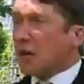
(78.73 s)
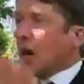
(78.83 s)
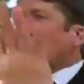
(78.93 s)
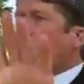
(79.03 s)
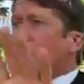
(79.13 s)

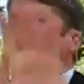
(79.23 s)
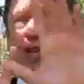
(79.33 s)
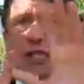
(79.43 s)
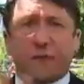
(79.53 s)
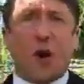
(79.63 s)
Don't worry,
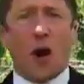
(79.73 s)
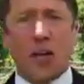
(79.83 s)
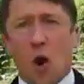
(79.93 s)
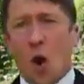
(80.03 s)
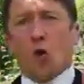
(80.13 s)
she's
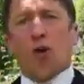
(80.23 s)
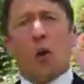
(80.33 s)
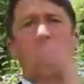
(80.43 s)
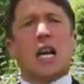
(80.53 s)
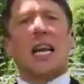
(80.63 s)
fine,
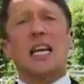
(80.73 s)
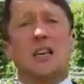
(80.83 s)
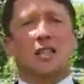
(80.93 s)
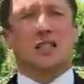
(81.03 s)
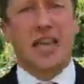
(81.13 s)
although her
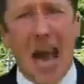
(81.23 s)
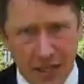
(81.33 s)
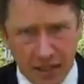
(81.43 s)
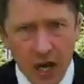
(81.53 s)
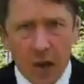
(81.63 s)
cleaner's
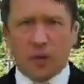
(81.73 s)
dead.